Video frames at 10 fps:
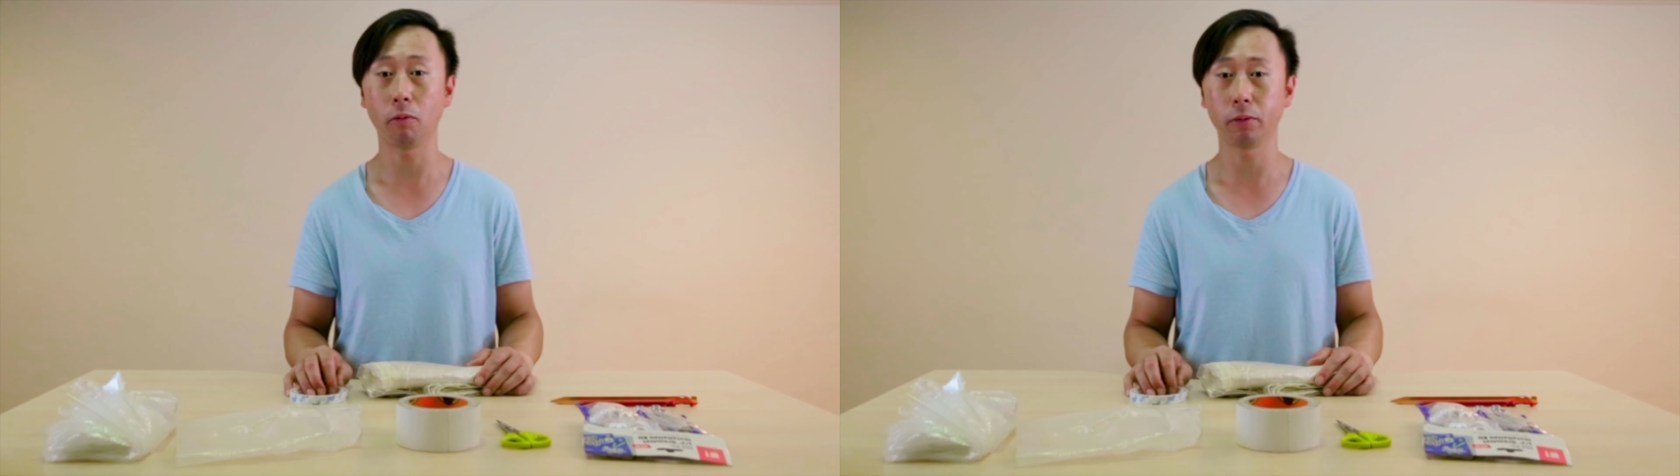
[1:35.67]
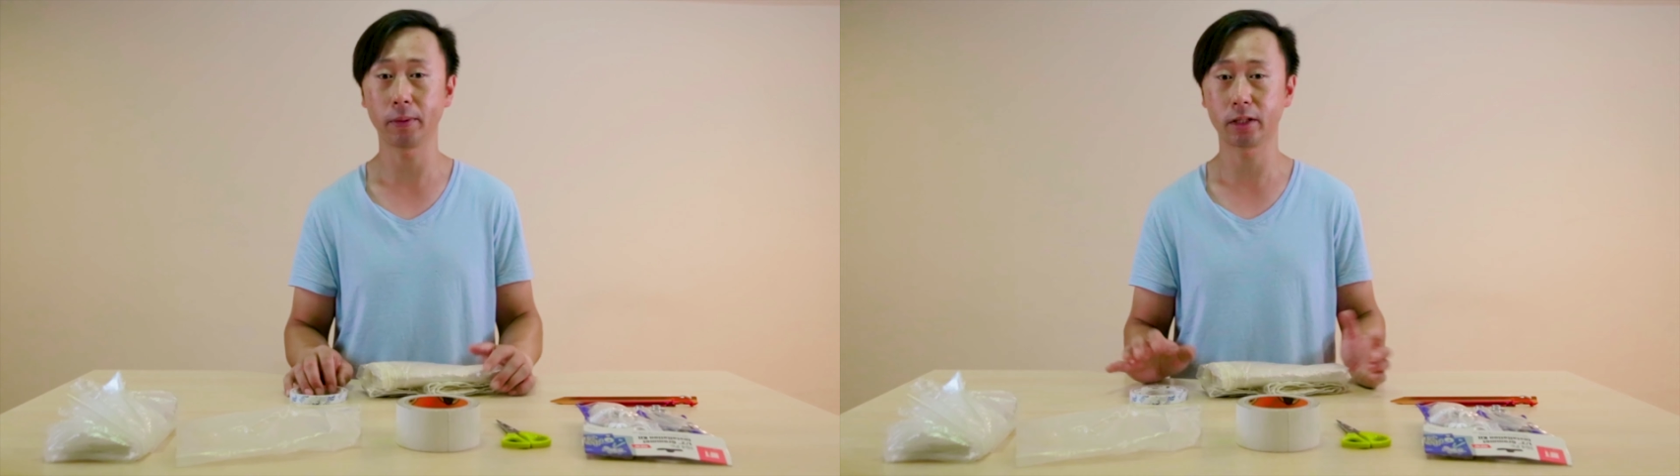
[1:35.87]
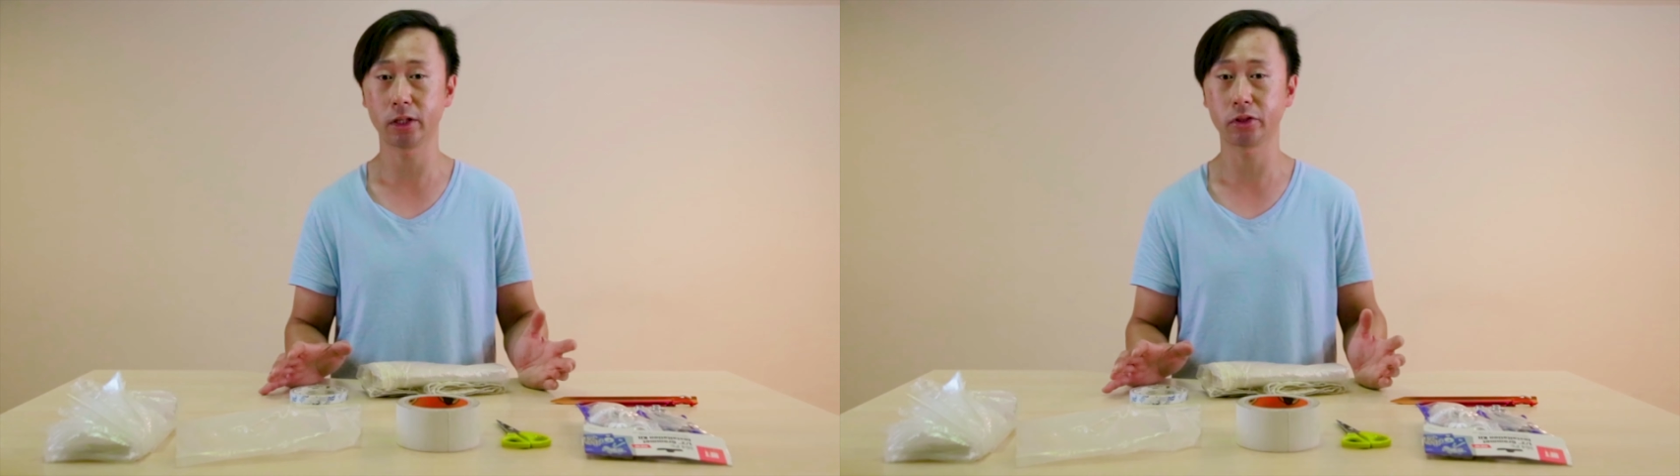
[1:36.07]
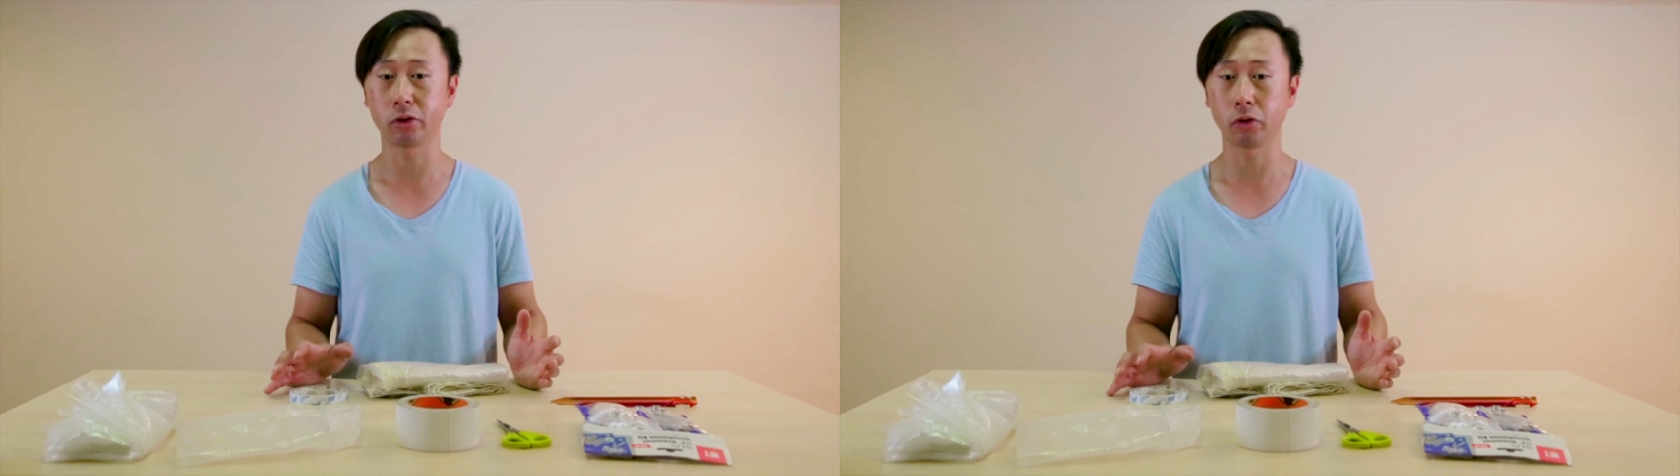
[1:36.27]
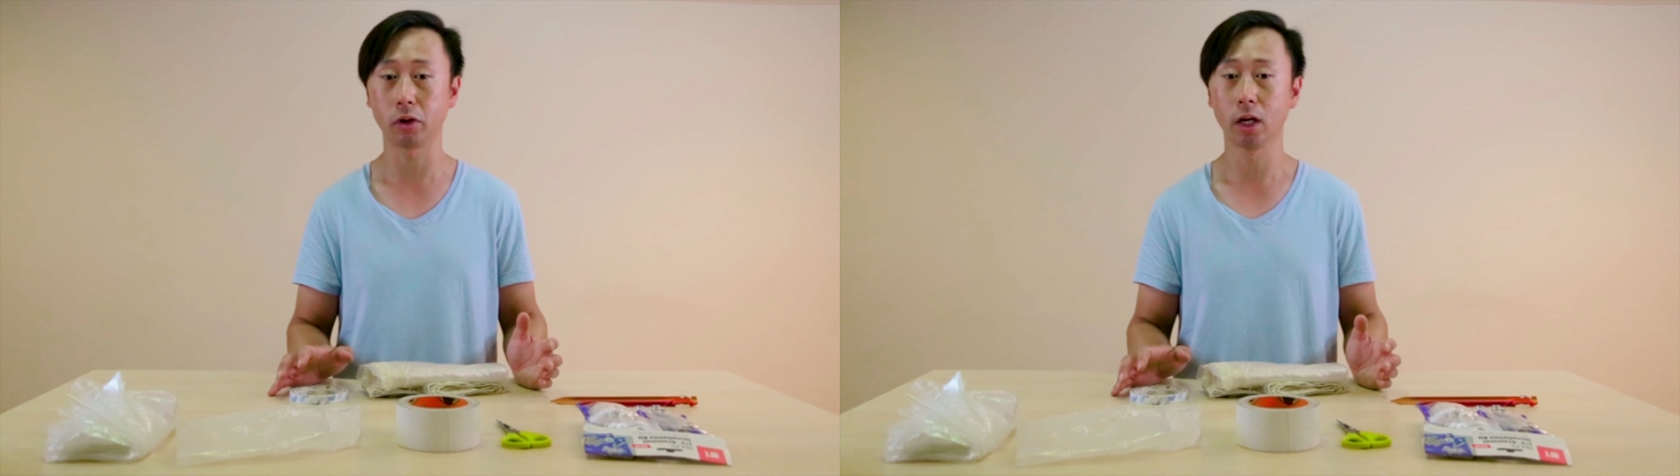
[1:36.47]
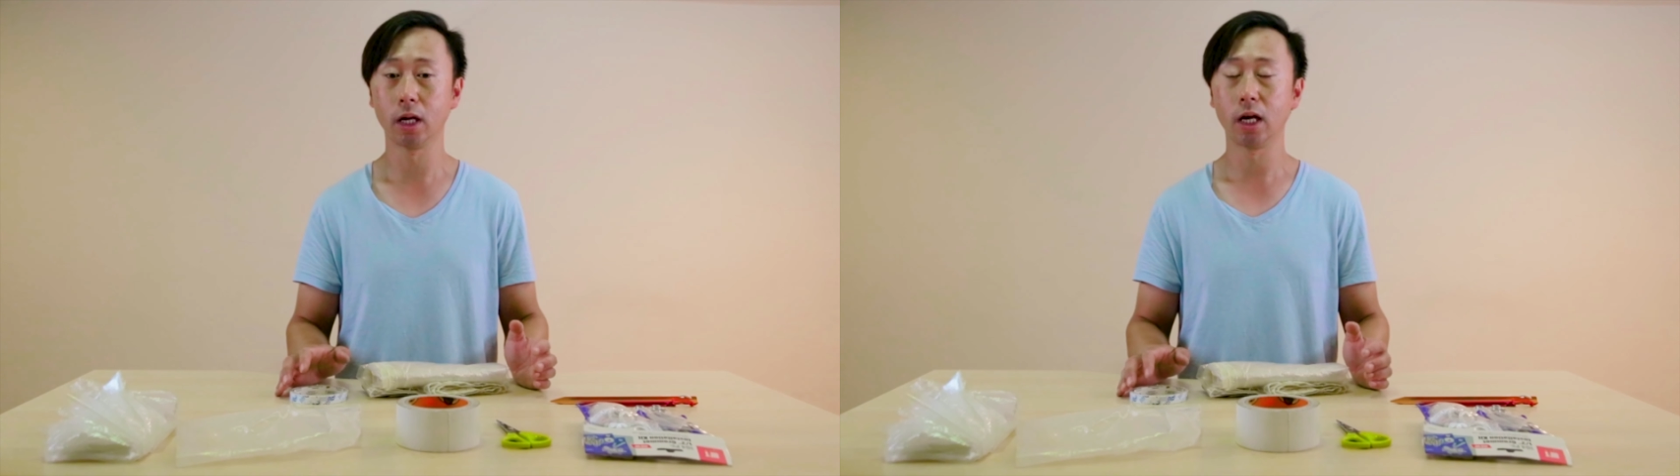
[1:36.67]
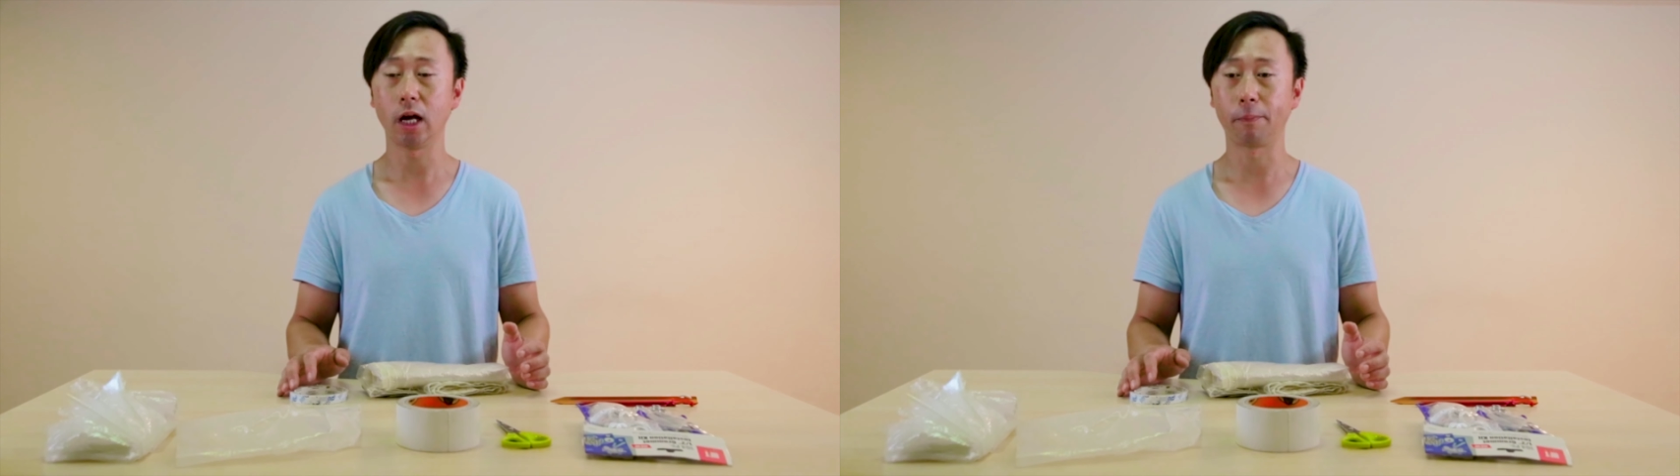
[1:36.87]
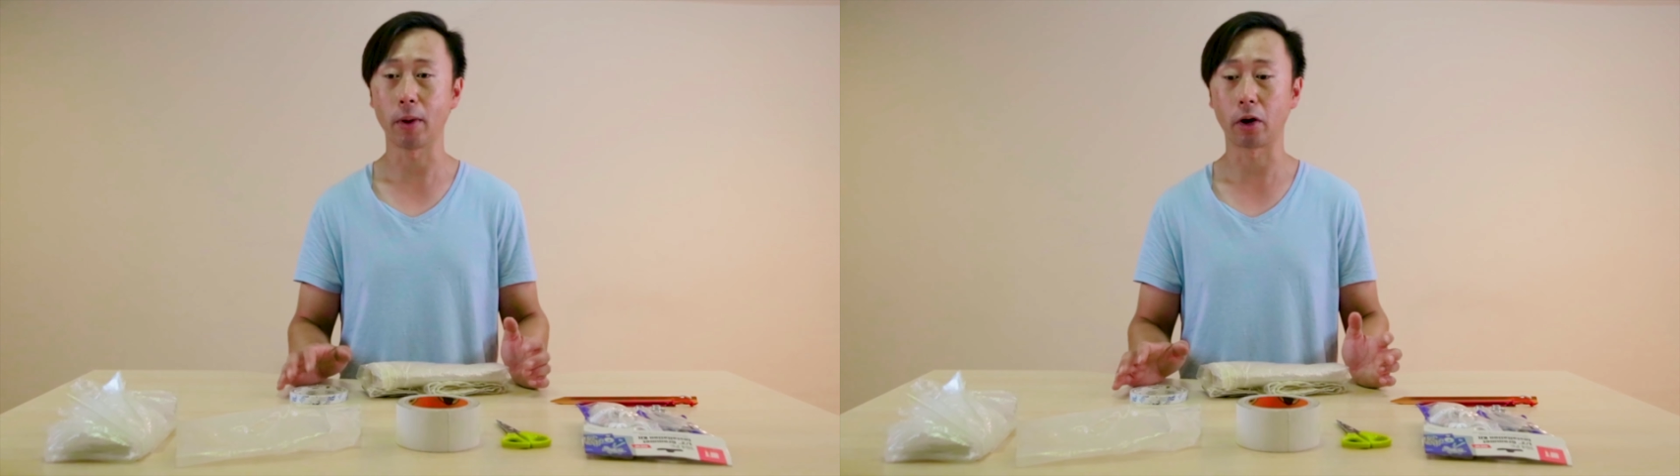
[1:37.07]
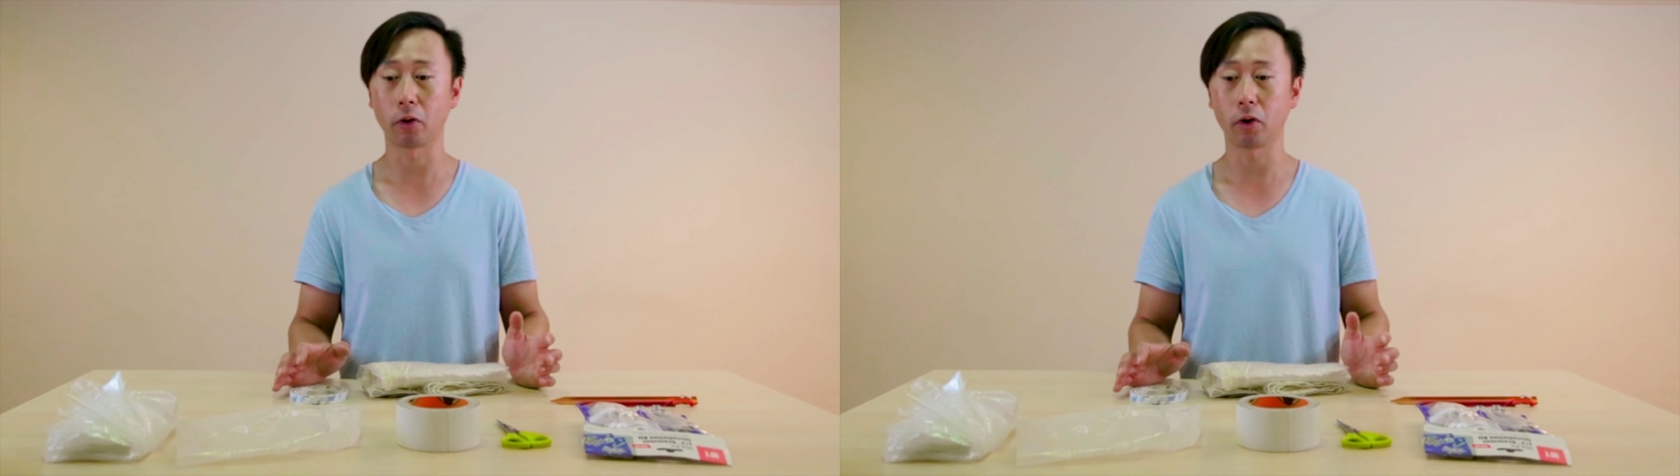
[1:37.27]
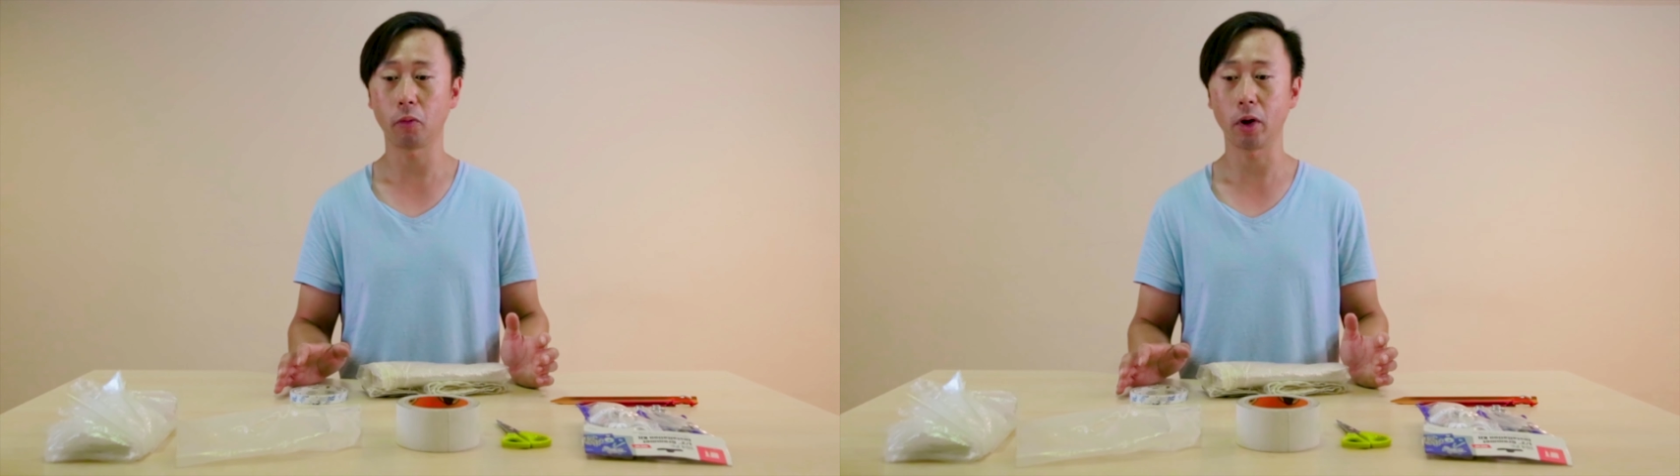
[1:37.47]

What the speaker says: will be teaching you a better